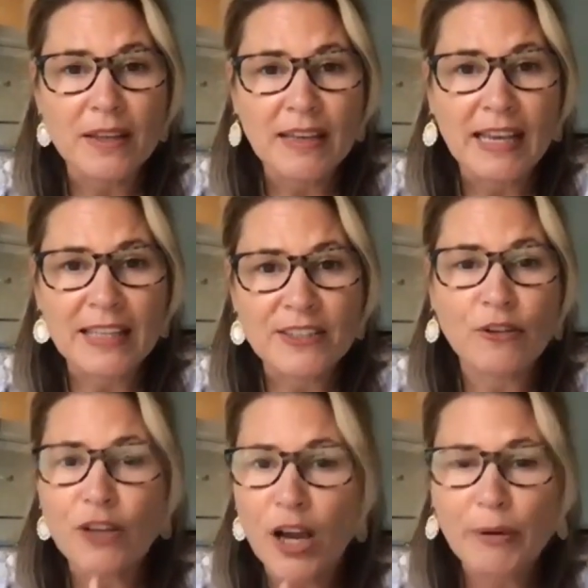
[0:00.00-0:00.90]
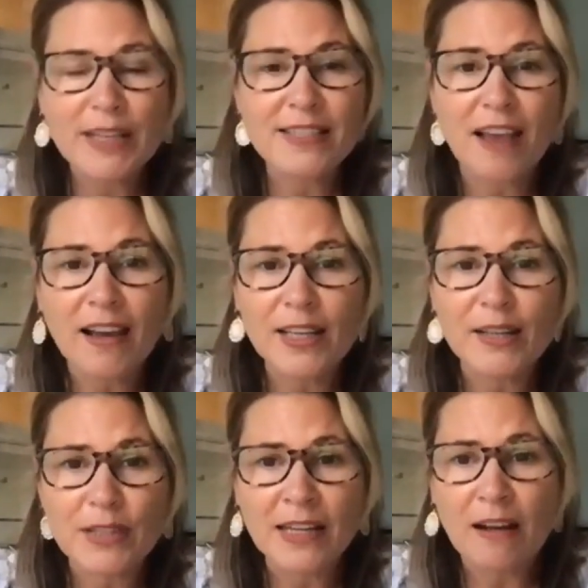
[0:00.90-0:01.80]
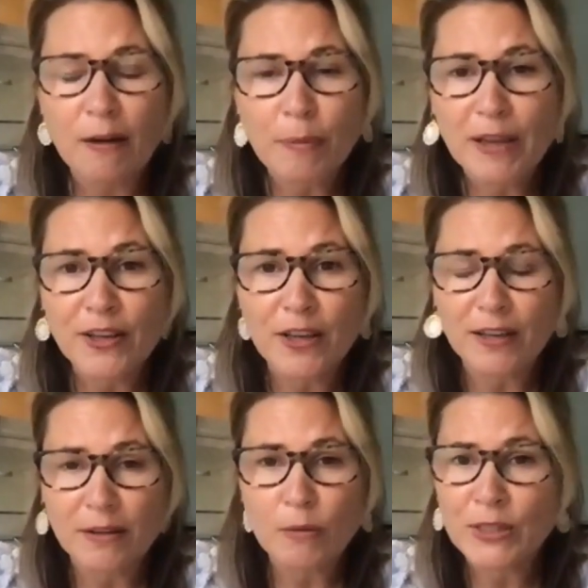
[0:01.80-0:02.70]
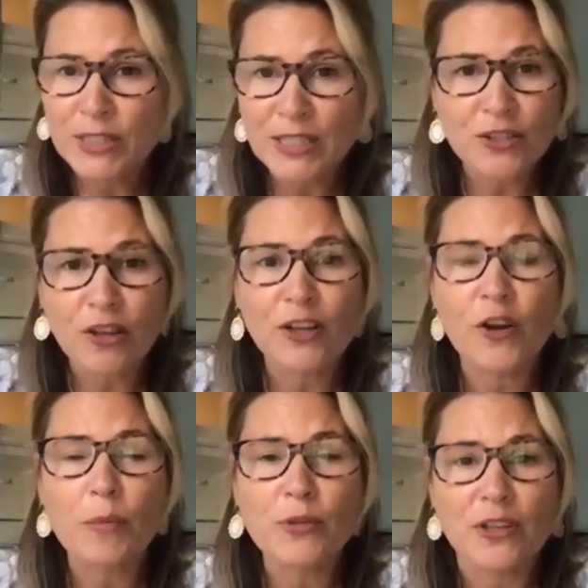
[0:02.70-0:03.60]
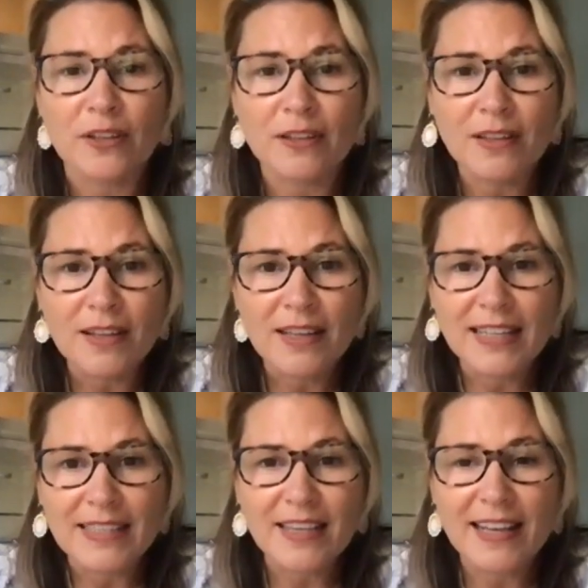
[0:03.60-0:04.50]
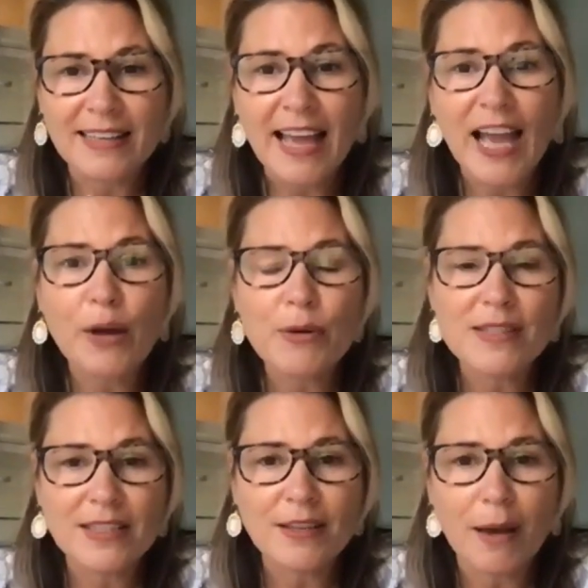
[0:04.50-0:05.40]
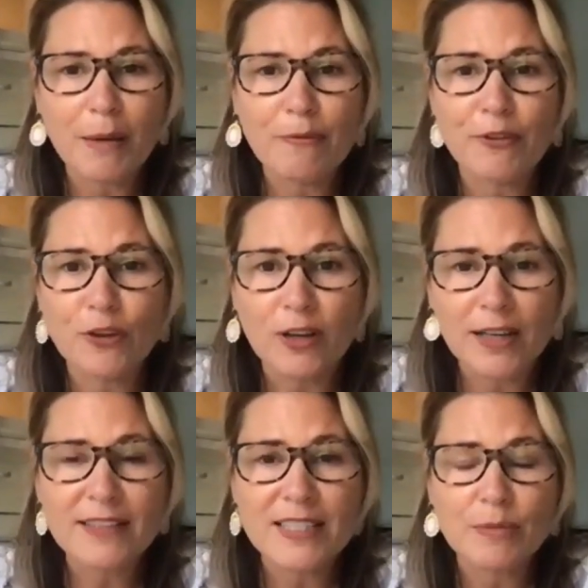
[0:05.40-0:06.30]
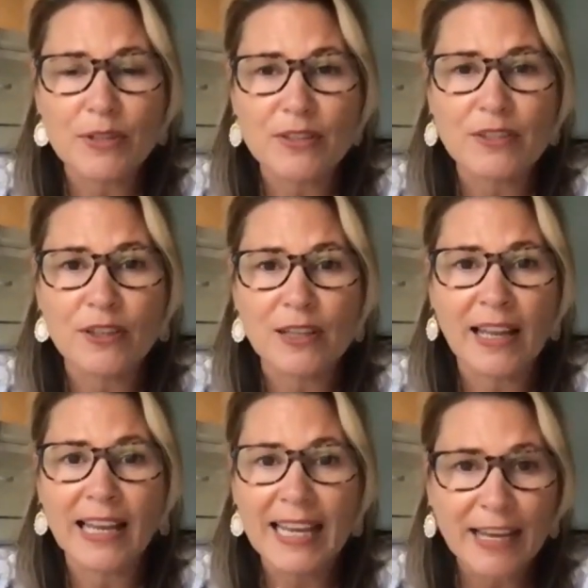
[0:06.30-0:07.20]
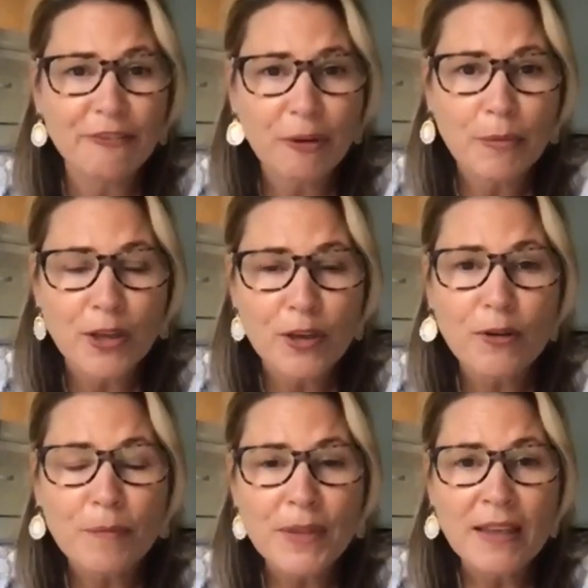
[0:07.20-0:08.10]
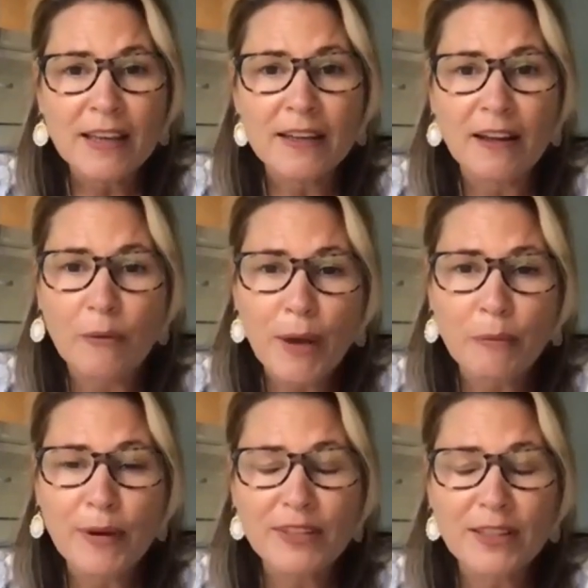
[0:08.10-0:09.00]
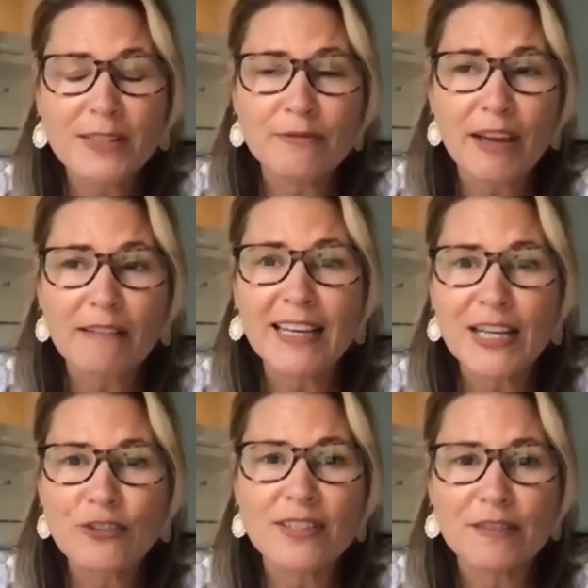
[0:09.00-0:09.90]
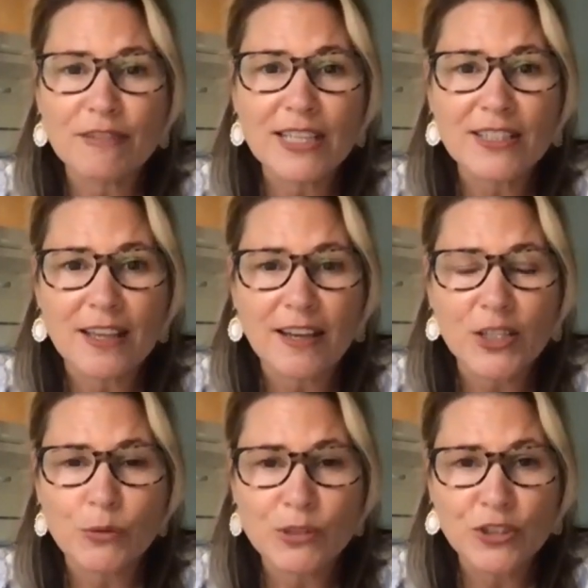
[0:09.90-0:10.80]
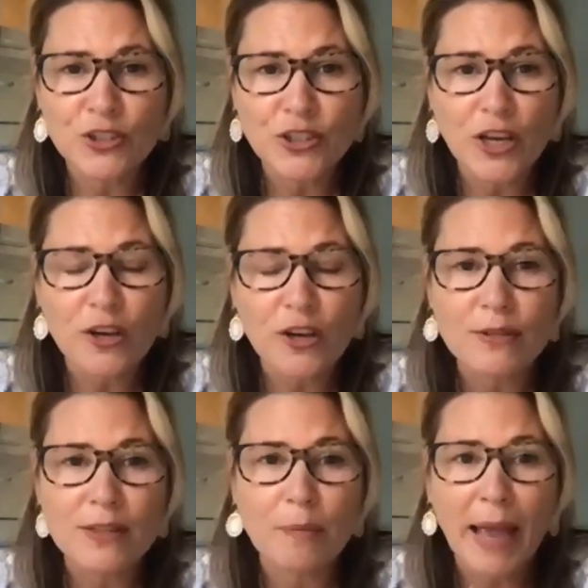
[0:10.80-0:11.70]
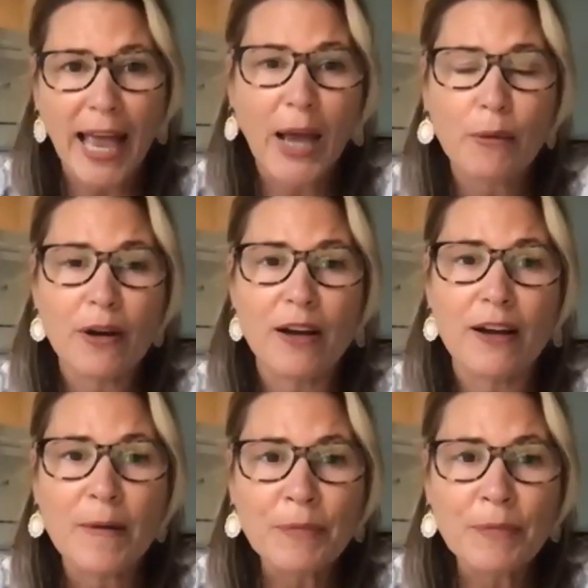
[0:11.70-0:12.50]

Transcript: And so going silent, in our opinion, is not an option. It's like, now is the time for your customers to hear from you. And we've done some very interesting research, which just shows the power